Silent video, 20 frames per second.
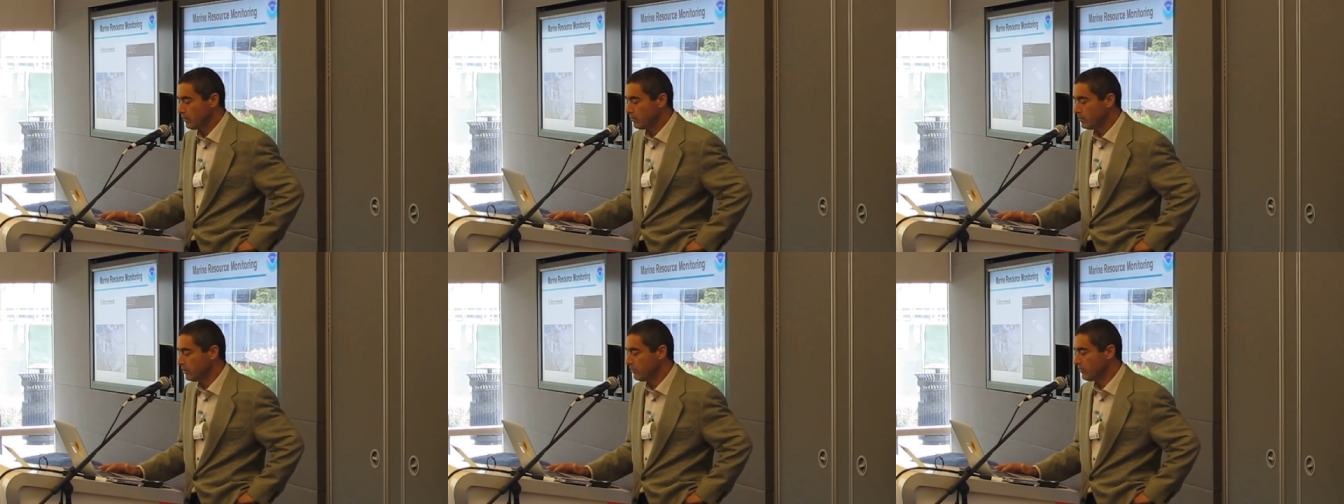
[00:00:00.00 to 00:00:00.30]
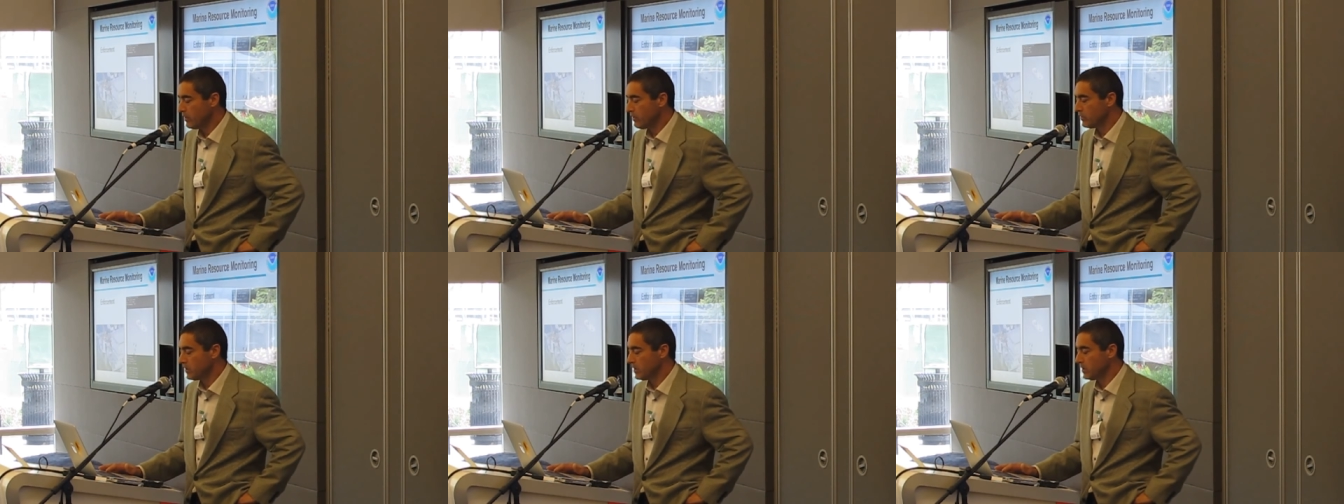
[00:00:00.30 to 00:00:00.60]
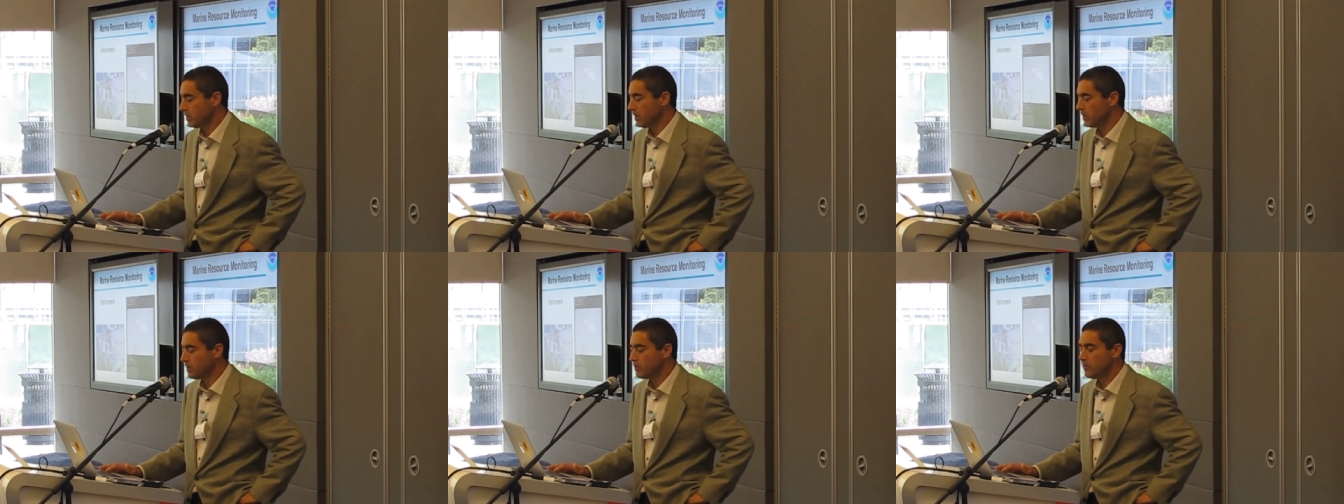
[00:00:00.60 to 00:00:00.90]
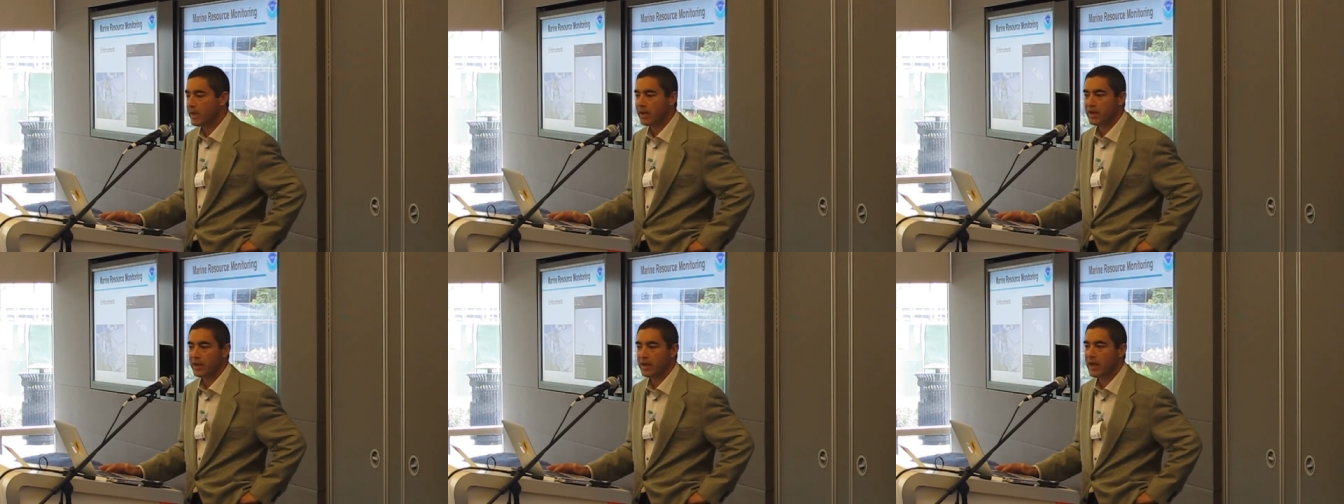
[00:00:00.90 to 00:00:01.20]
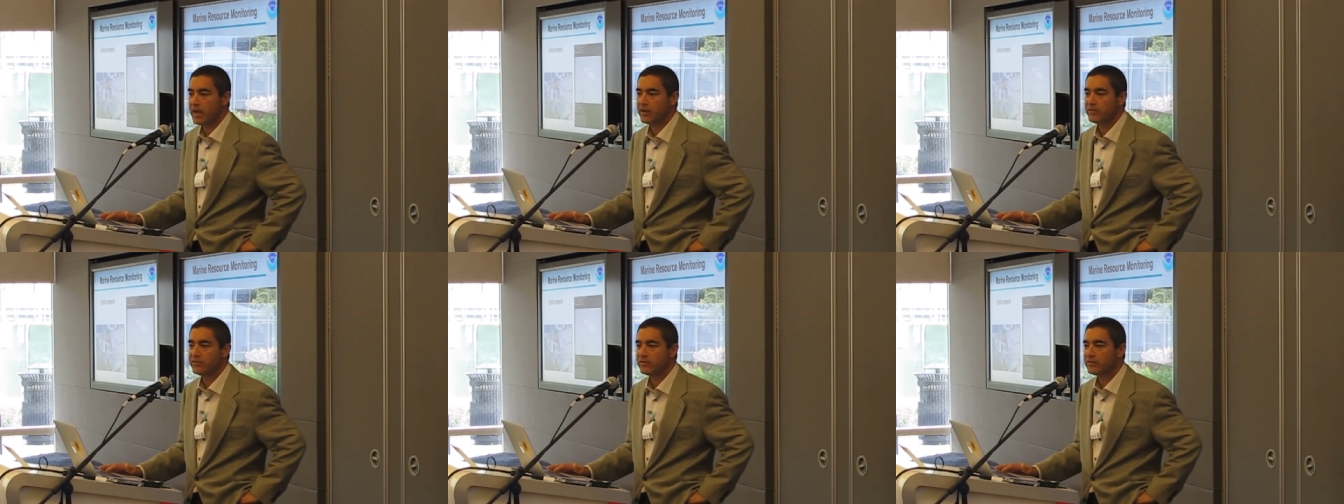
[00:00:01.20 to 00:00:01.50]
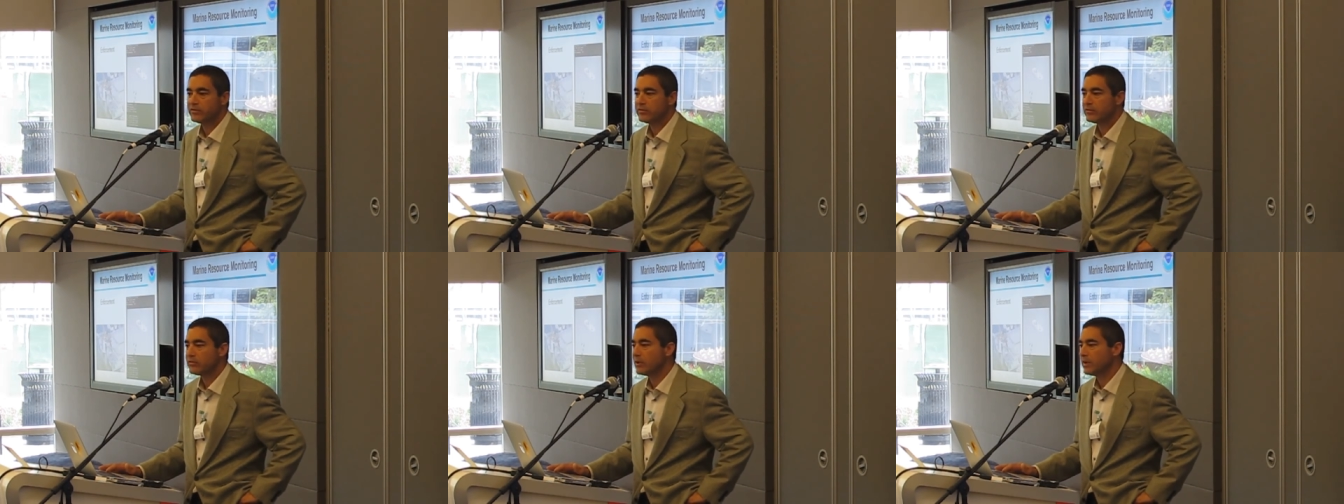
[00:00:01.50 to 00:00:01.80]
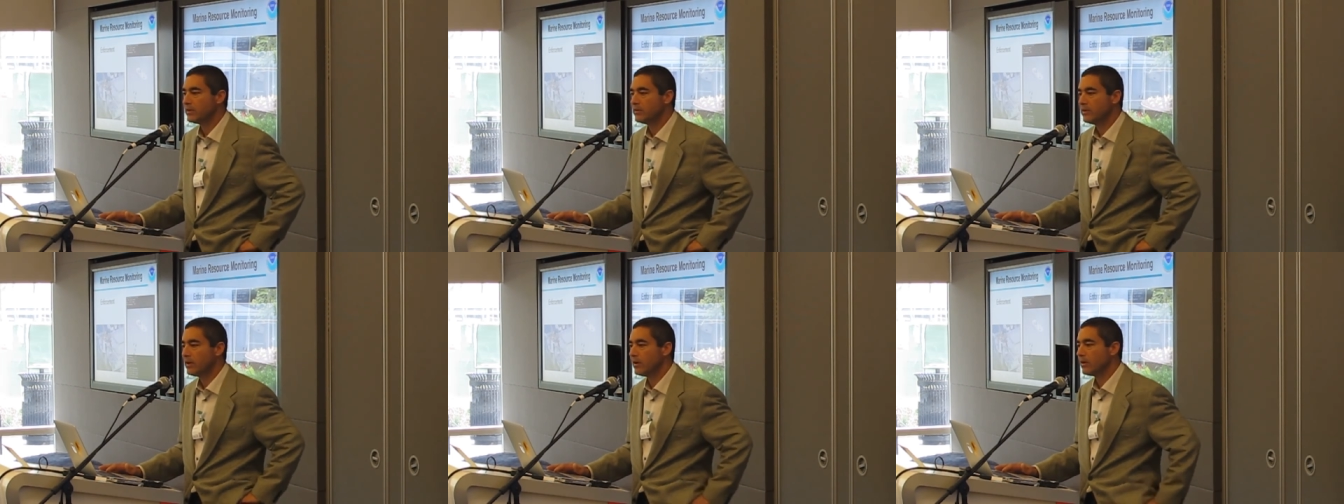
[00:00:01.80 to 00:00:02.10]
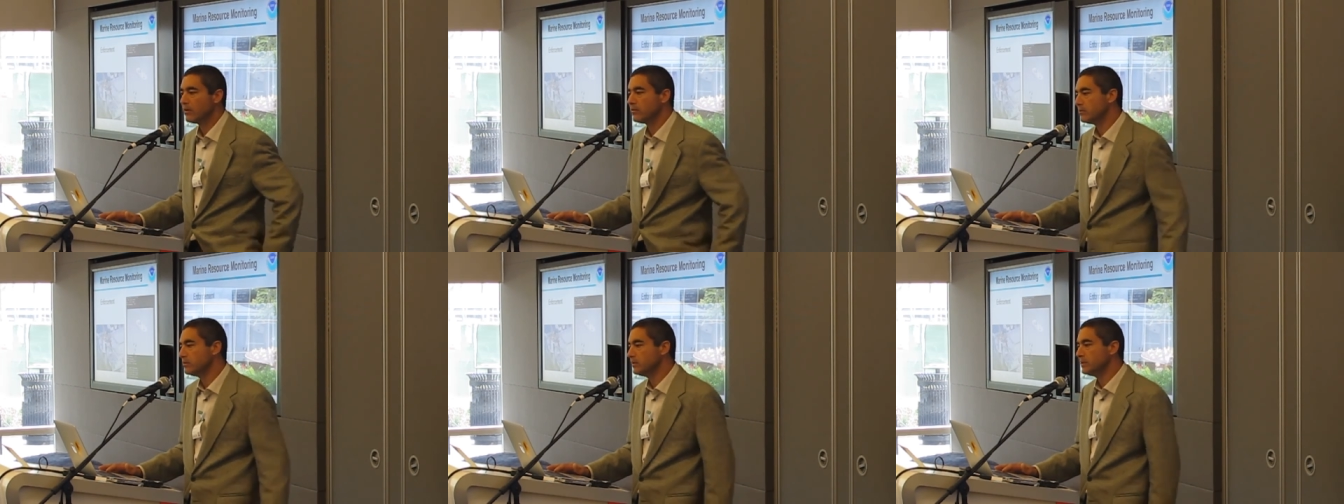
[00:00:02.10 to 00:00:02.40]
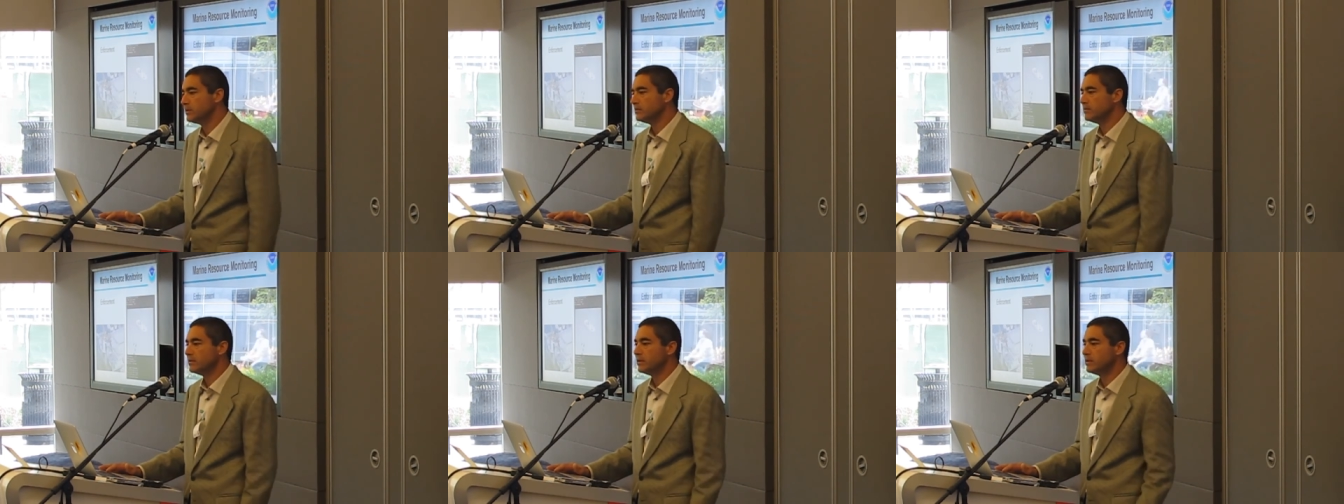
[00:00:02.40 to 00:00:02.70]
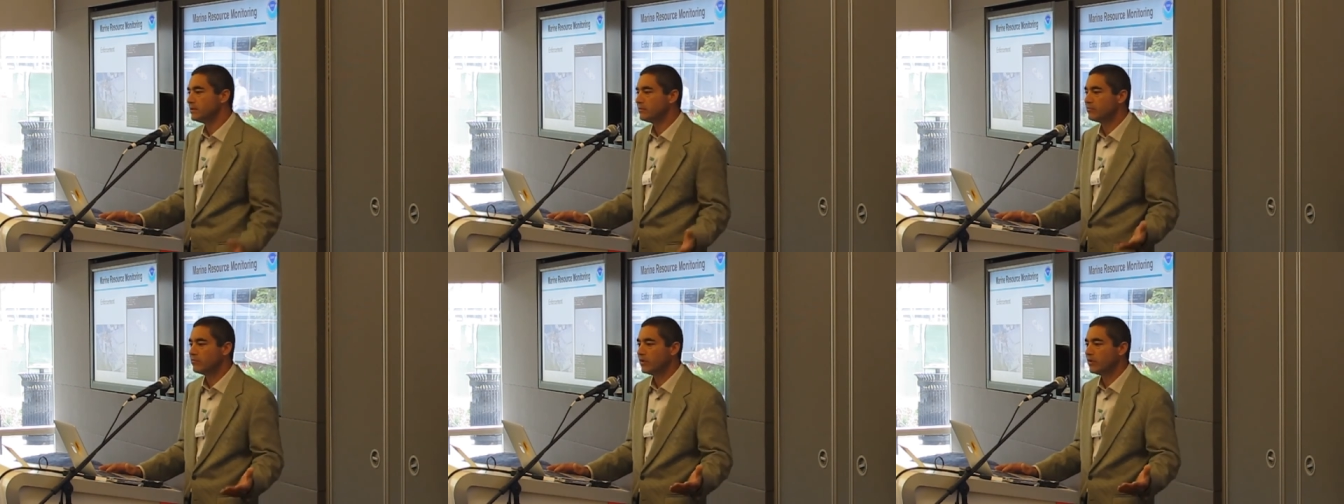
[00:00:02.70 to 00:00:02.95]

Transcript: You have everything you need to make a case right there in the